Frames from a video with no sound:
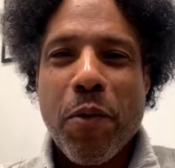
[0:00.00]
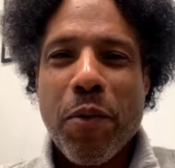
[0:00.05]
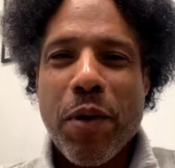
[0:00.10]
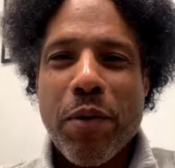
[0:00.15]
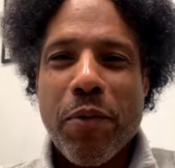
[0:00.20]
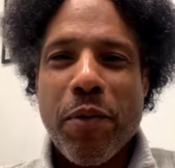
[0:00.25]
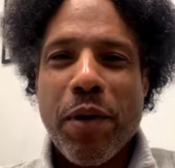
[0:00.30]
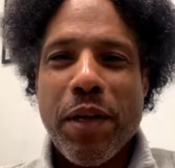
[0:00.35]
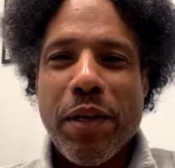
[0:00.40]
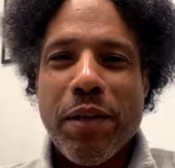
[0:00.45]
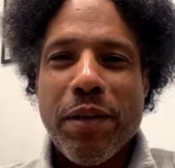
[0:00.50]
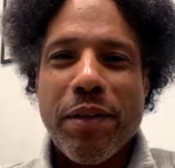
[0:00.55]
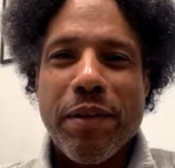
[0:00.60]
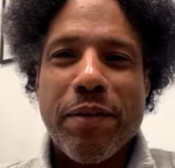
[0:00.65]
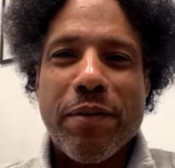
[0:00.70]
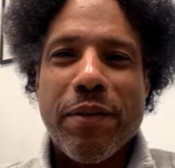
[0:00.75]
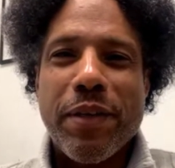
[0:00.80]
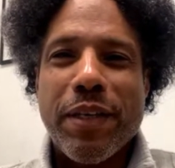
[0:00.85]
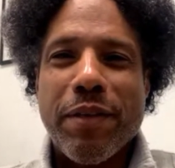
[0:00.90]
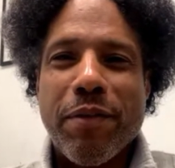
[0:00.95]

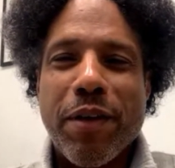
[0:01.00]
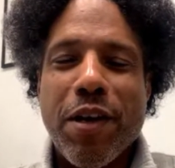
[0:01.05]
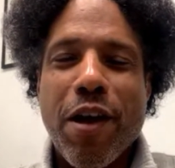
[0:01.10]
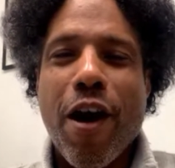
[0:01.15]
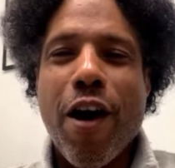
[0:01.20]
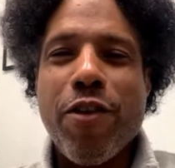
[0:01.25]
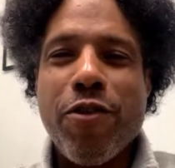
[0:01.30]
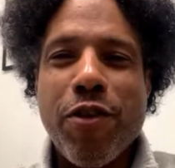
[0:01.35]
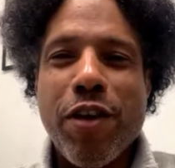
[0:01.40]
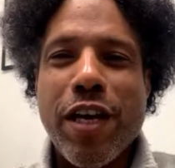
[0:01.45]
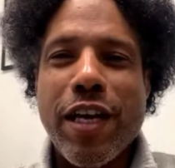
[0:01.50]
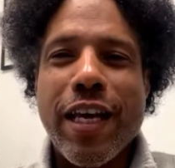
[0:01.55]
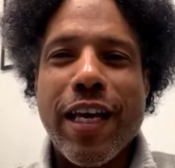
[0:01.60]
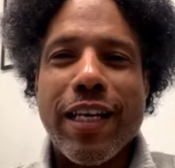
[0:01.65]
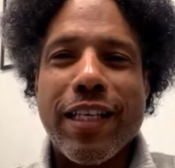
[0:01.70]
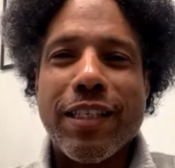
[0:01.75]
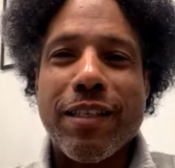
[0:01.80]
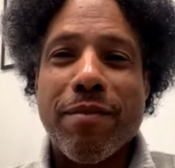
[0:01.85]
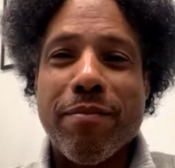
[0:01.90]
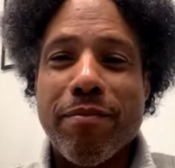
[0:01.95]
When all you can get
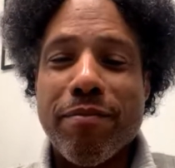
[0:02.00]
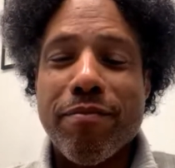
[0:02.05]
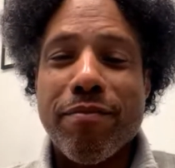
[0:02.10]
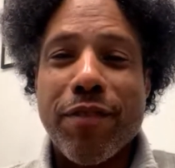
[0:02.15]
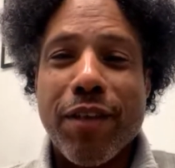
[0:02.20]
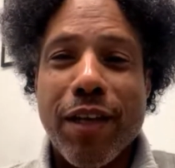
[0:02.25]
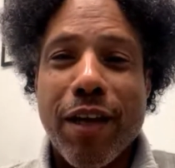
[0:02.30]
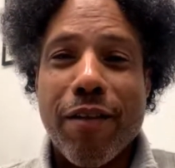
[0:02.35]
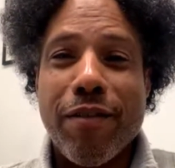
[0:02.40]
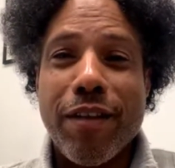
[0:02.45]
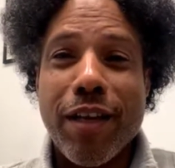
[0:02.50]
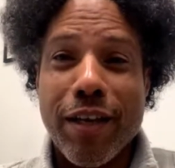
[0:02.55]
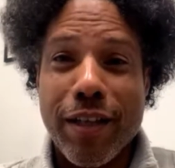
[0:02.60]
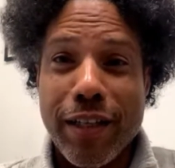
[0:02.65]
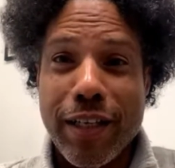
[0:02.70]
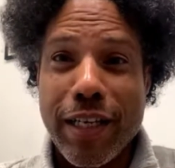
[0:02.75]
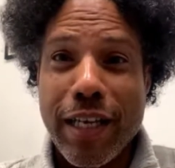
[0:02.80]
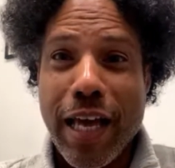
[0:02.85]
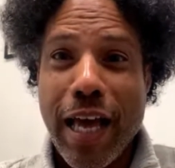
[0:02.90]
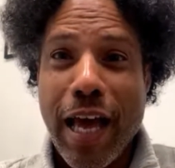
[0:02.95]
is some, nickel
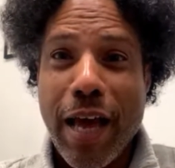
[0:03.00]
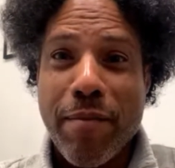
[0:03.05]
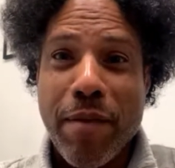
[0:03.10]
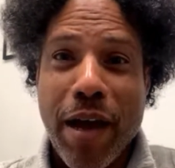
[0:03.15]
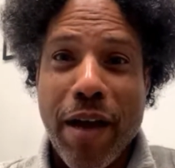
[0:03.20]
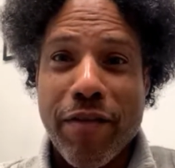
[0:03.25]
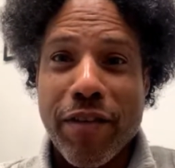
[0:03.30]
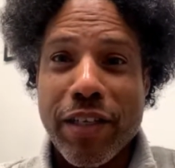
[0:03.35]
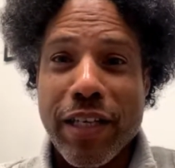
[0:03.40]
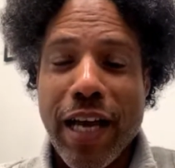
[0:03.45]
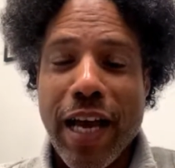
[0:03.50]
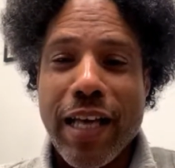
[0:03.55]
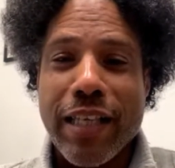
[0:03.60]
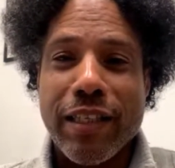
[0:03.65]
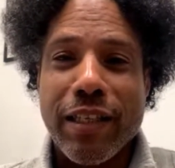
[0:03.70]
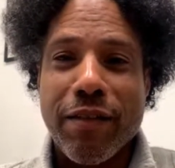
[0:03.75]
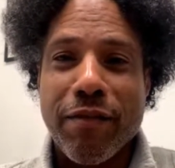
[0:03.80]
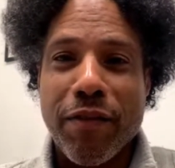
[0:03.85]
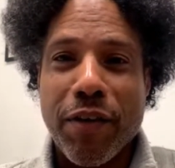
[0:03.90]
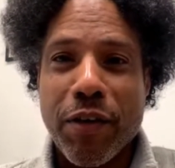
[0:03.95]
and dime
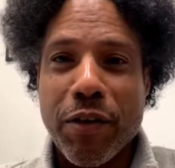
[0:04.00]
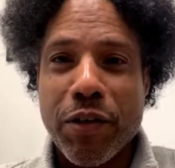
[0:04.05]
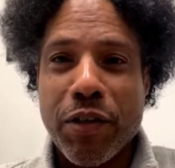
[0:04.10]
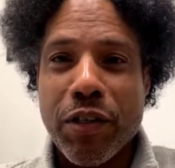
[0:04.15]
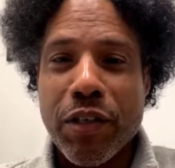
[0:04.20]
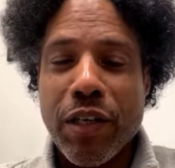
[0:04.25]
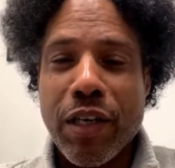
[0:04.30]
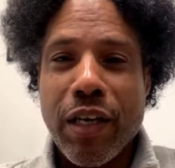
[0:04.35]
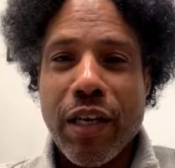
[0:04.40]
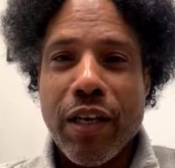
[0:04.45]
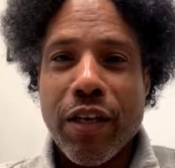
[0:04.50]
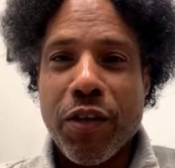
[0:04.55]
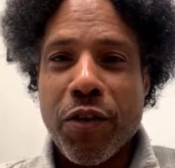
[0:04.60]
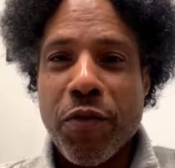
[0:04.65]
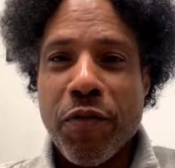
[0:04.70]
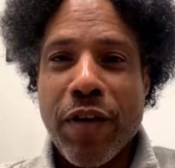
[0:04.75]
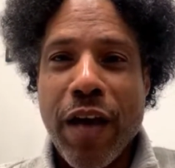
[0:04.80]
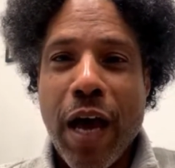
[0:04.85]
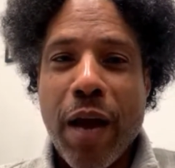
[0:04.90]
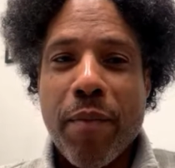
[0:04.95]
advertising versus
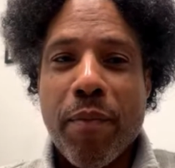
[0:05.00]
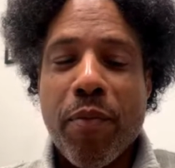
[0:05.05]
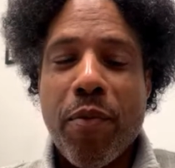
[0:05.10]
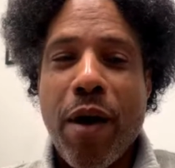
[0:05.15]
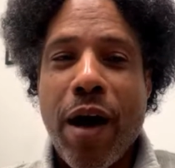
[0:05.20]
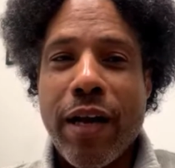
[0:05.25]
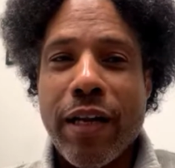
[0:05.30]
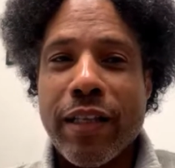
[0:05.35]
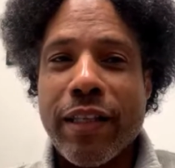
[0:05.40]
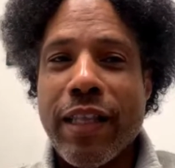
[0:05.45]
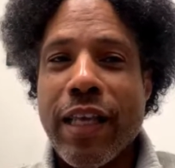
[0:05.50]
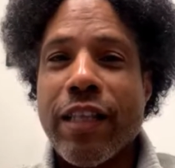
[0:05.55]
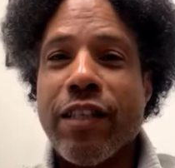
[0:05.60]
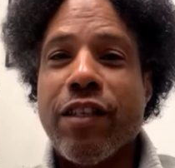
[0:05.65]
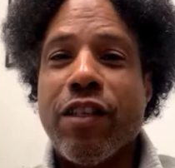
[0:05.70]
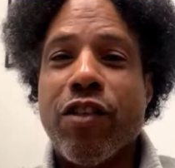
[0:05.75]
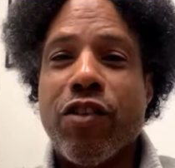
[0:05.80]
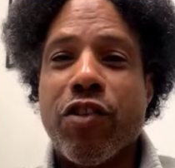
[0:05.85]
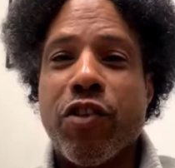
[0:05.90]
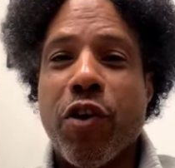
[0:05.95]
you've got a product that's
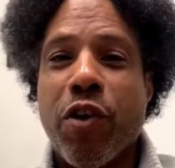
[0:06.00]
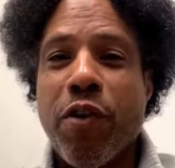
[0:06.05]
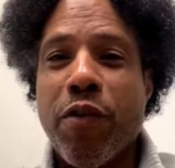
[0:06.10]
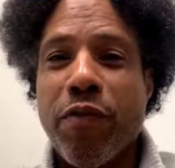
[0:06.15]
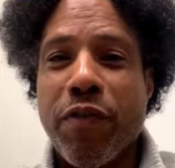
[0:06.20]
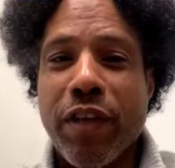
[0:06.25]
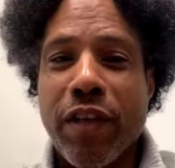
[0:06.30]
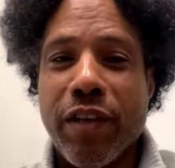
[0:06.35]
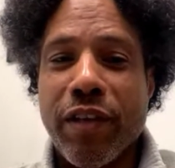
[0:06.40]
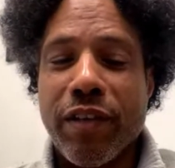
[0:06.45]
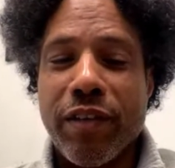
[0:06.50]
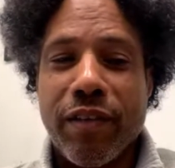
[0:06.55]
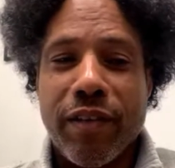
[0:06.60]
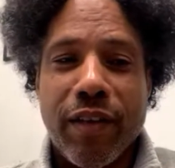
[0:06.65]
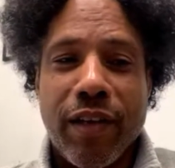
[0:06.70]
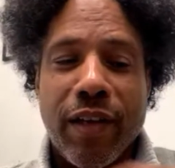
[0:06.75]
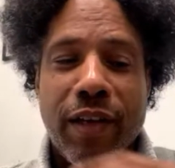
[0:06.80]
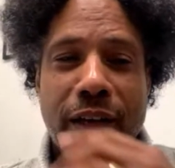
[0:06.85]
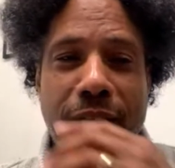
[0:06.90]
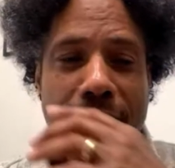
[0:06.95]
deserving
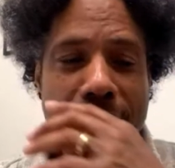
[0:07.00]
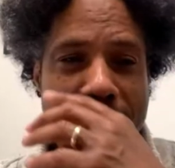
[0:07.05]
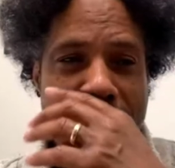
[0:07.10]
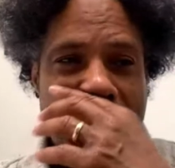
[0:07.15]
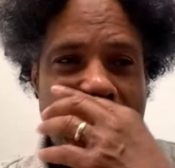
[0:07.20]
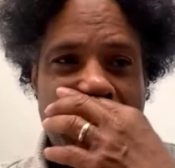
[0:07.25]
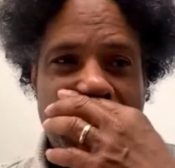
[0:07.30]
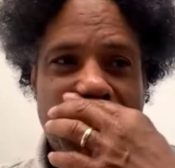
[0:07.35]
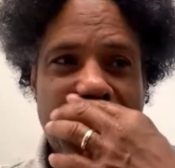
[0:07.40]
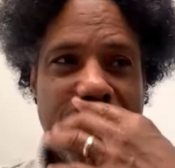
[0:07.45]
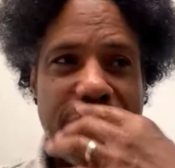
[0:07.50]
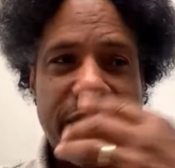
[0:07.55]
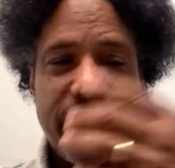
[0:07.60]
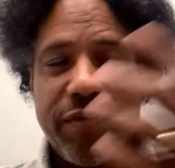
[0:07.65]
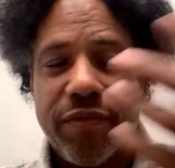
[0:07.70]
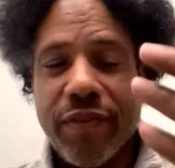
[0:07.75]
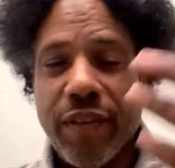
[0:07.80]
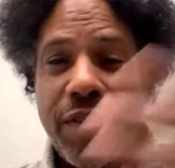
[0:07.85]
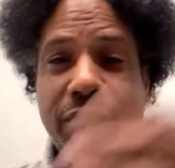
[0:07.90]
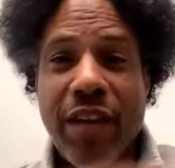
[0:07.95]
of
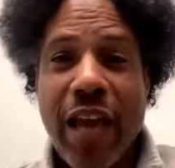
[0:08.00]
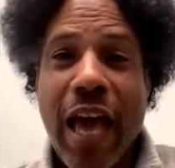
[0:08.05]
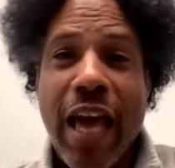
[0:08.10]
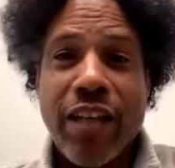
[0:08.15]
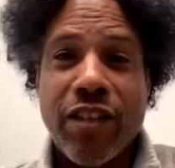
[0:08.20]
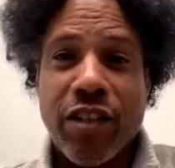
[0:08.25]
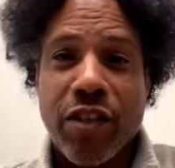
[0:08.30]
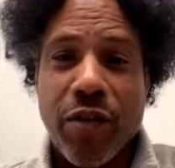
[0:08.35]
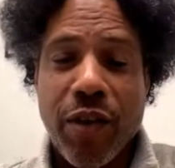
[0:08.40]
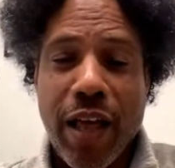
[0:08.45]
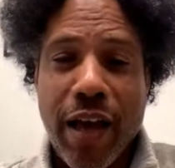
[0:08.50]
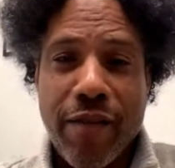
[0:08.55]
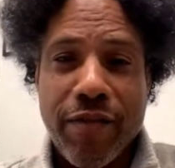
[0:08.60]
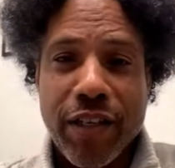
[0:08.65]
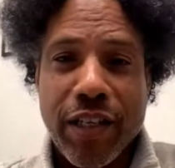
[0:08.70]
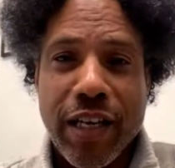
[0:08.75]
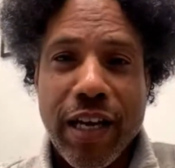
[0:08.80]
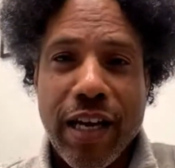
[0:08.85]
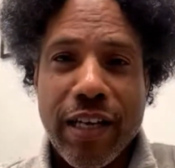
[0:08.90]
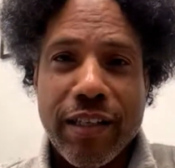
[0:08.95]
national
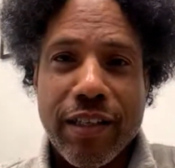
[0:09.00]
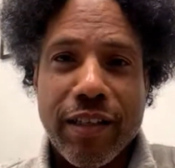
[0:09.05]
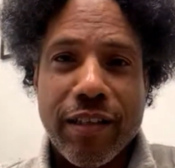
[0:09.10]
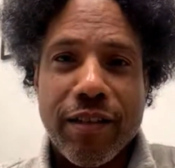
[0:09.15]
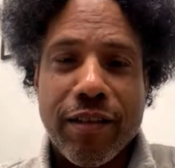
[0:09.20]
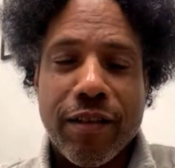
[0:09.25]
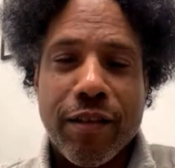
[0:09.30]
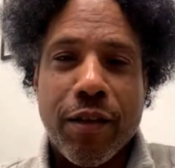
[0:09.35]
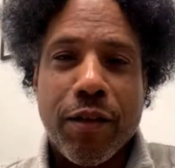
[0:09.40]
advertising. So